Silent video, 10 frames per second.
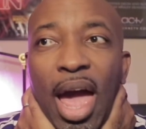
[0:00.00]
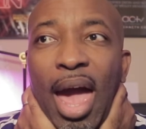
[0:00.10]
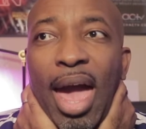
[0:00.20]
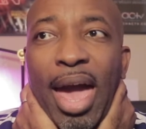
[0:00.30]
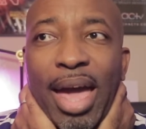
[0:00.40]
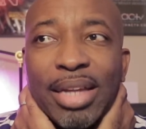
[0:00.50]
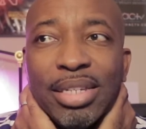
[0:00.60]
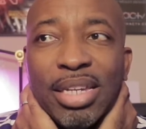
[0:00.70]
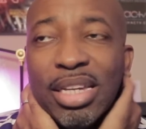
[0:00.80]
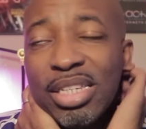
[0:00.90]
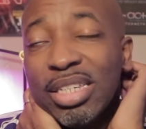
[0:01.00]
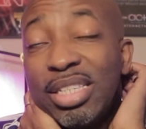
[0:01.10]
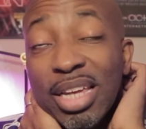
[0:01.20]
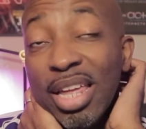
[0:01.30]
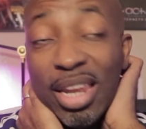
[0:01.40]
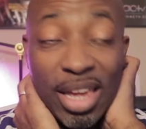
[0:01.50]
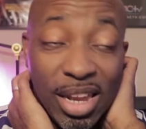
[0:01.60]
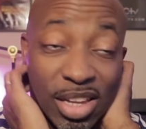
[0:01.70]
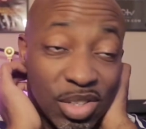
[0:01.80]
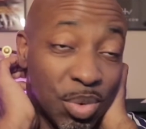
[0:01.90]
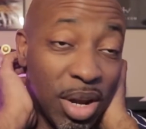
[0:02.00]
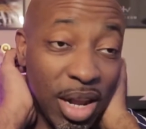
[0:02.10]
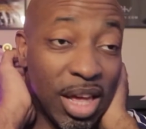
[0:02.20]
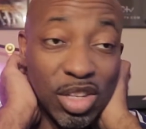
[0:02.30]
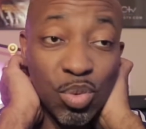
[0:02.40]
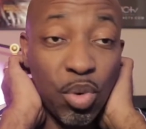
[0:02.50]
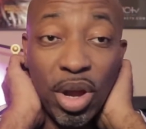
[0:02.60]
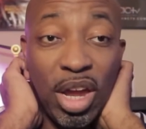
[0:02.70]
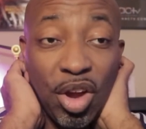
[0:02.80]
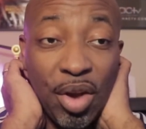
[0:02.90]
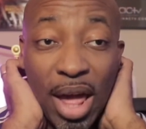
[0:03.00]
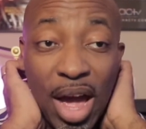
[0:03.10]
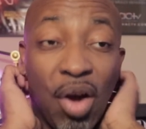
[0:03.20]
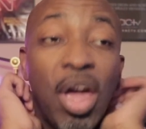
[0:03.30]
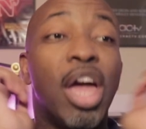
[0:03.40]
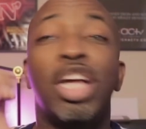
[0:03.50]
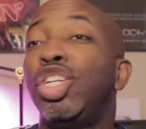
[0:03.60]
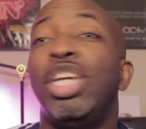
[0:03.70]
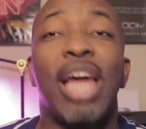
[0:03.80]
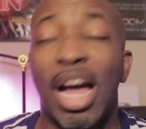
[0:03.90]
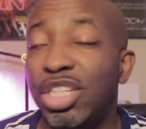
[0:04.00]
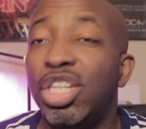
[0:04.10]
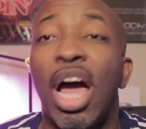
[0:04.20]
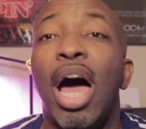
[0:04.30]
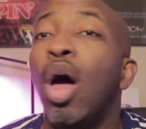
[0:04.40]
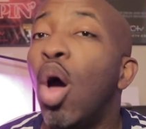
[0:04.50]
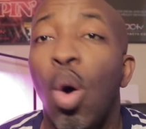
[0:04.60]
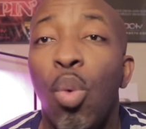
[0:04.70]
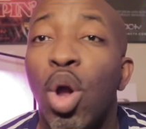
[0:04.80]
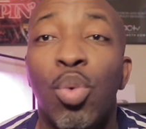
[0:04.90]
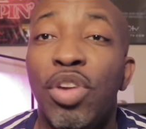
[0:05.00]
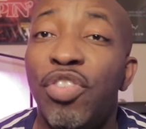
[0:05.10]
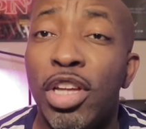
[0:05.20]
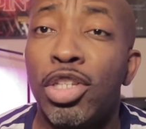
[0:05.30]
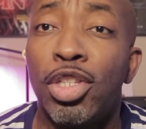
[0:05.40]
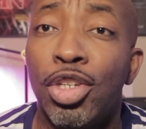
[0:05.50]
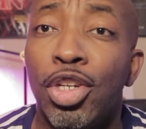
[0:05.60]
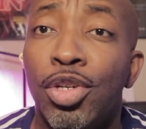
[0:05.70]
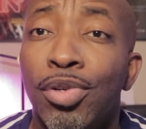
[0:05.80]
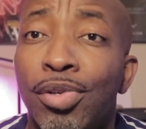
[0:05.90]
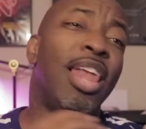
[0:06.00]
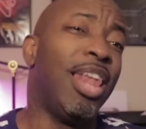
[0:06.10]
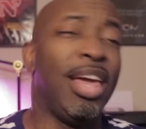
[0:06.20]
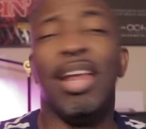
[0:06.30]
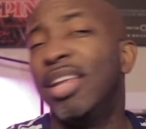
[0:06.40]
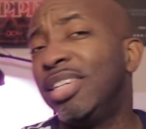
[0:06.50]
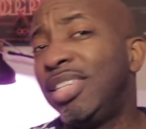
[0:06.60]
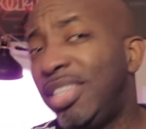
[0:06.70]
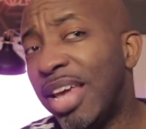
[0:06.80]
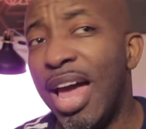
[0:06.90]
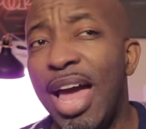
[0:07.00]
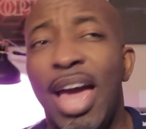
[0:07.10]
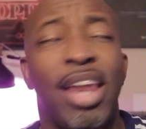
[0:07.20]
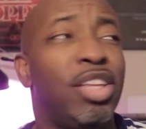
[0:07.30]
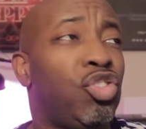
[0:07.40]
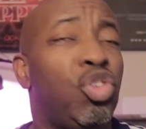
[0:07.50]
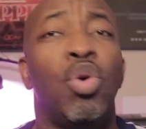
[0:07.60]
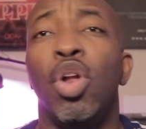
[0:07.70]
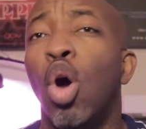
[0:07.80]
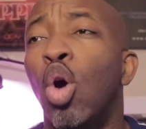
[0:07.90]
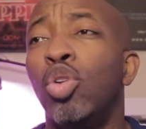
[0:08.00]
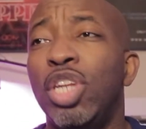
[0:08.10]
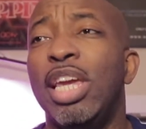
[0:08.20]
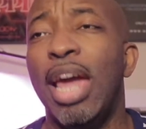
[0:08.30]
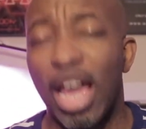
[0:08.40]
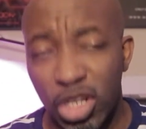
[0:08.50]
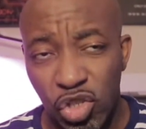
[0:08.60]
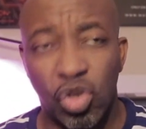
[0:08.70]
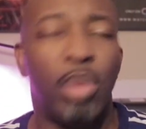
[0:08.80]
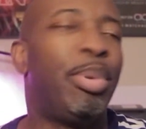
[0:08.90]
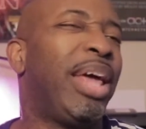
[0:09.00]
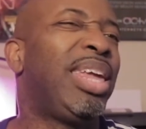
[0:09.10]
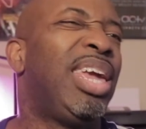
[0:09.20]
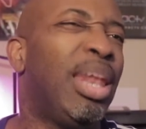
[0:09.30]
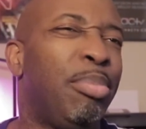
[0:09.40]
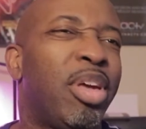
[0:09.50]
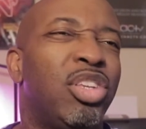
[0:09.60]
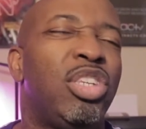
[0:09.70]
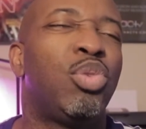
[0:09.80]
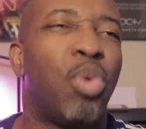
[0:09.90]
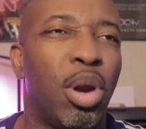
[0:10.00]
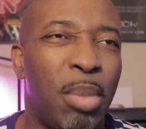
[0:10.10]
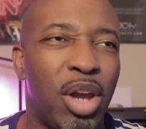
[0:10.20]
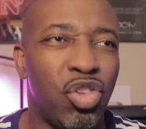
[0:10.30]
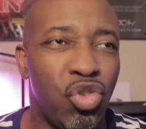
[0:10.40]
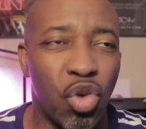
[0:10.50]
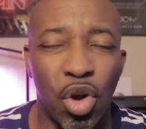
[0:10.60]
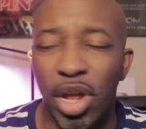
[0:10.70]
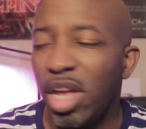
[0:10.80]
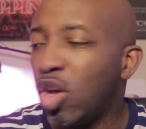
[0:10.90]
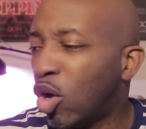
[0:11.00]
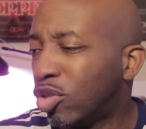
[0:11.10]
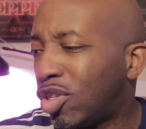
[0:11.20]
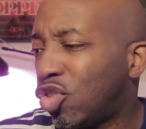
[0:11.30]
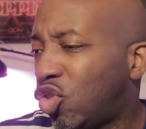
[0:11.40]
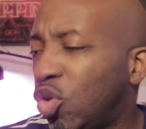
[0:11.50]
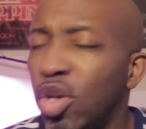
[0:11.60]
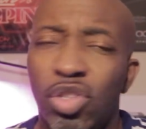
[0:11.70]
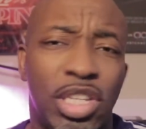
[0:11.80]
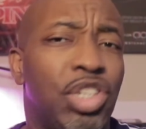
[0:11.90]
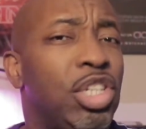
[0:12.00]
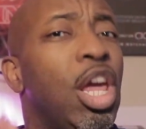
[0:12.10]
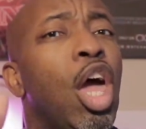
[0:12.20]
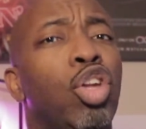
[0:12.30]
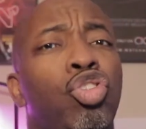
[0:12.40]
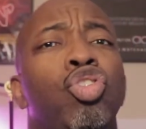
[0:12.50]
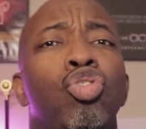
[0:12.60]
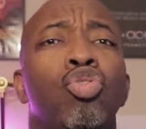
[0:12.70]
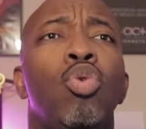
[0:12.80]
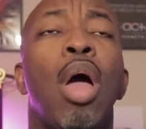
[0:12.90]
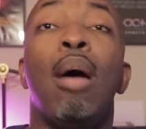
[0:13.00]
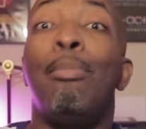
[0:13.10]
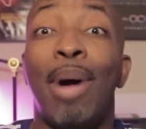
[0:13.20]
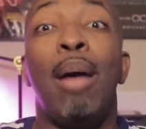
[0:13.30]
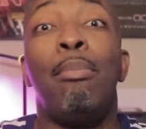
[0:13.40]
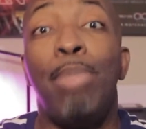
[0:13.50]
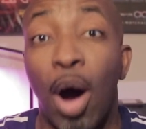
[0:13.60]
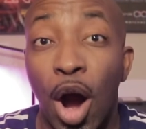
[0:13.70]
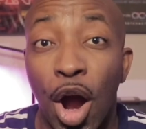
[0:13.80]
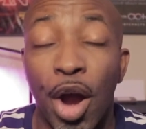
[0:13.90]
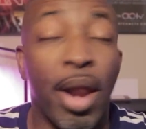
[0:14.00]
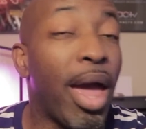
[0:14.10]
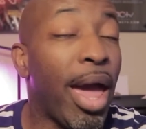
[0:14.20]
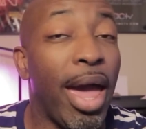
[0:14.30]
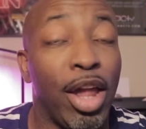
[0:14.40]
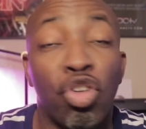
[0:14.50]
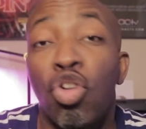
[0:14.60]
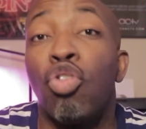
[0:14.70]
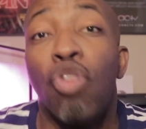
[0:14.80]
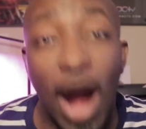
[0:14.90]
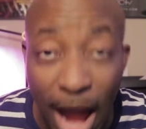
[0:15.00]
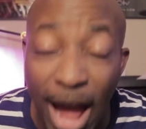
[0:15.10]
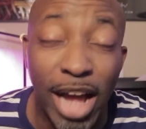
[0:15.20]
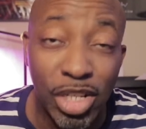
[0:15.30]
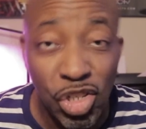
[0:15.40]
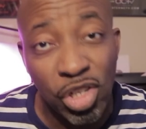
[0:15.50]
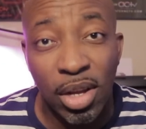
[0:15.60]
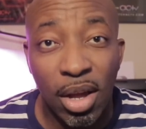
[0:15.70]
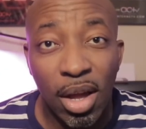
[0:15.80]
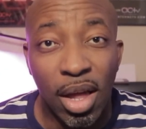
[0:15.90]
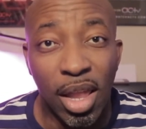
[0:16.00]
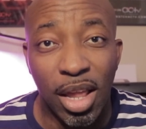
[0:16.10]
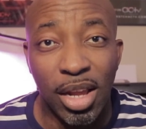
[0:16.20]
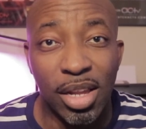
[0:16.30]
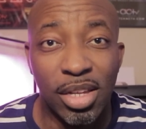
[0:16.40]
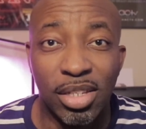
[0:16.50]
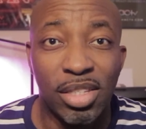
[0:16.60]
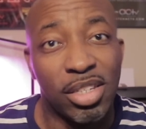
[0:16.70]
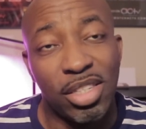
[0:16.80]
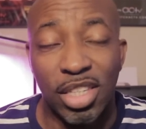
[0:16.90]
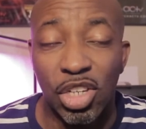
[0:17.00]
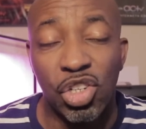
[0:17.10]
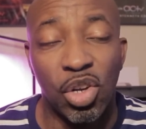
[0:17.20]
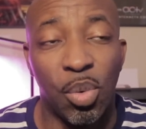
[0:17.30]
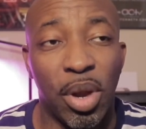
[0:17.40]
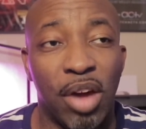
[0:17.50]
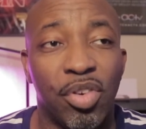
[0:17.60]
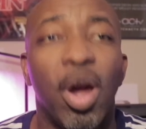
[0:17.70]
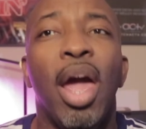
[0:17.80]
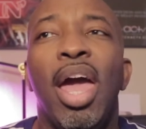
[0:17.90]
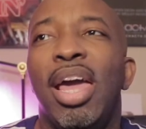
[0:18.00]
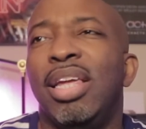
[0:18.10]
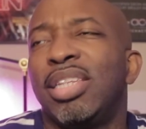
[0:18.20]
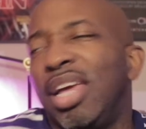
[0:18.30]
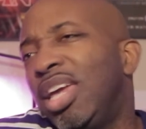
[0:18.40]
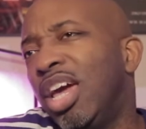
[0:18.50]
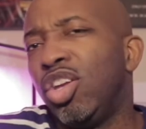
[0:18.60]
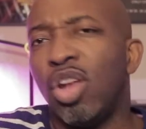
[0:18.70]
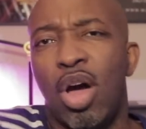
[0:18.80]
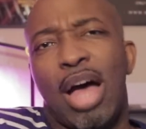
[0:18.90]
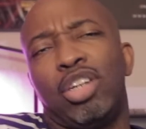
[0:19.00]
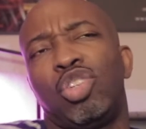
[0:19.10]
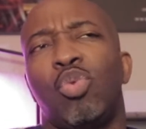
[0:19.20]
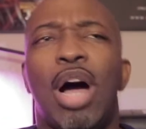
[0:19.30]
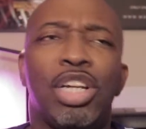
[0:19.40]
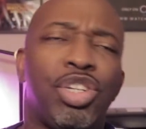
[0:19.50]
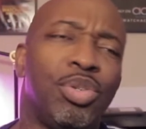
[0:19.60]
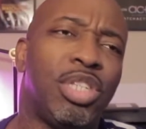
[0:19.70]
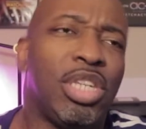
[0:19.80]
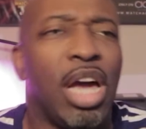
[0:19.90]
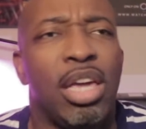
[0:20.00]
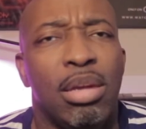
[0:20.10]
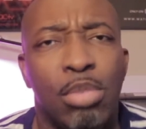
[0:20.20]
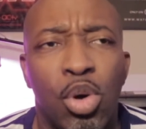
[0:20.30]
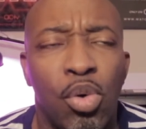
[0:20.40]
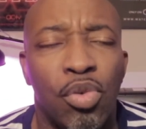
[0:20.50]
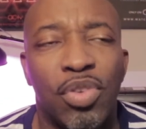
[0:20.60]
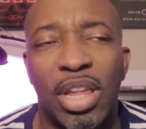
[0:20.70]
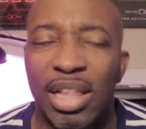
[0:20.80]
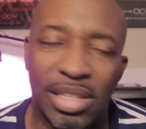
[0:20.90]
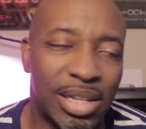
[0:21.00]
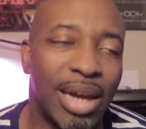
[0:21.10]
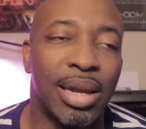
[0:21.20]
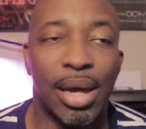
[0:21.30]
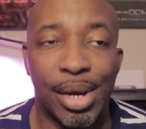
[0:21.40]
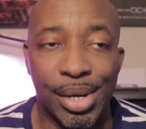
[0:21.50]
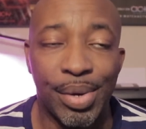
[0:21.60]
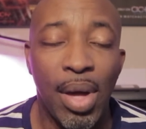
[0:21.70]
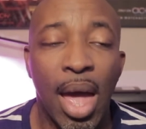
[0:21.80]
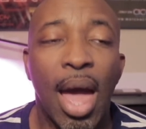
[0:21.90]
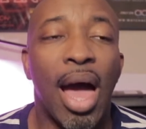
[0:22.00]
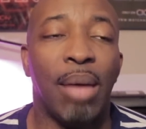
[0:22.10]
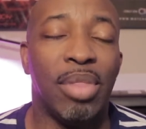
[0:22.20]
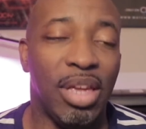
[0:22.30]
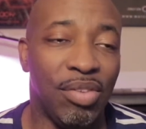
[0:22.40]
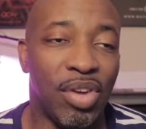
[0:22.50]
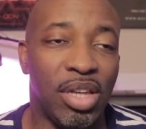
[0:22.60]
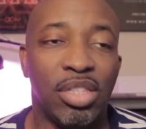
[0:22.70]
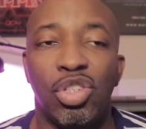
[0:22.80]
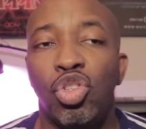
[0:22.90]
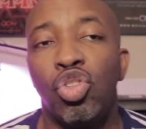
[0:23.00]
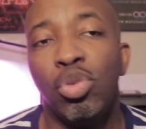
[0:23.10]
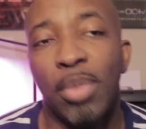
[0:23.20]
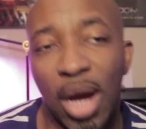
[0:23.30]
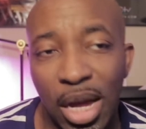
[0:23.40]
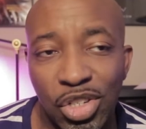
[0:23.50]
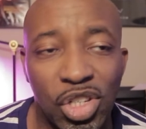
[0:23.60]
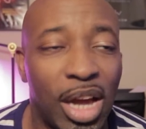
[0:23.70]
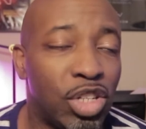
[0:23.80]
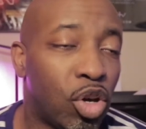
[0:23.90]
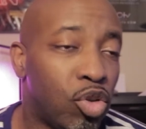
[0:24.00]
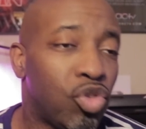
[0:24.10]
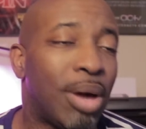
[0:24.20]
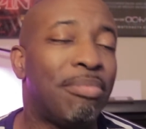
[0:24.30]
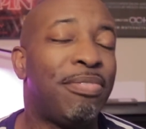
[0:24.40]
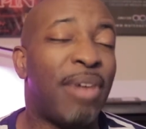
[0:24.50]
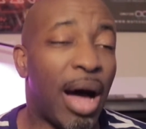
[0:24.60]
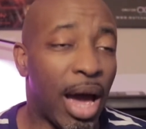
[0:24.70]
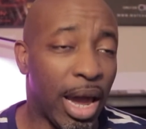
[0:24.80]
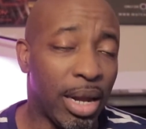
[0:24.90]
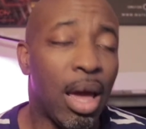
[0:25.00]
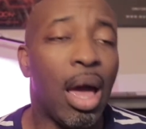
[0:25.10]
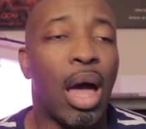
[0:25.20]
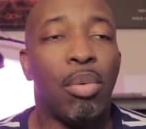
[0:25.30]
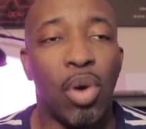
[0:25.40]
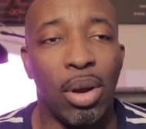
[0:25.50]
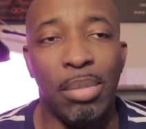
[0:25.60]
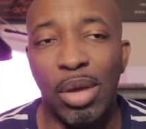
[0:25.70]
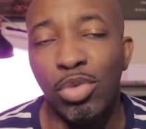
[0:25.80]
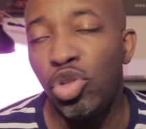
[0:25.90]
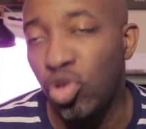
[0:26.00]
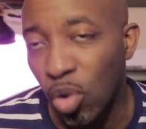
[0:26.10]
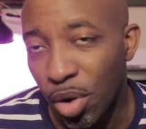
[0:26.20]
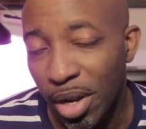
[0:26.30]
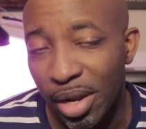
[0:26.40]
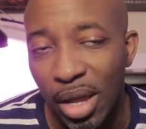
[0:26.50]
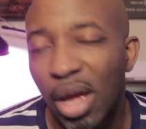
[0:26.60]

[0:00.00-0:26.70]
And it is what it is. We're here now. She got shot. What are we finna to do? Layla's dad is doing OD extra, but I get it because he's worried about his daughter. He goes to the studio session to bombard and crash Layla's session or whatever. And he's like, yeah, I'll just watch you and see how you move. Layla's like, no, I'm leaving. This is too much. I told you I'm fine. I'm going to meet with Jordan.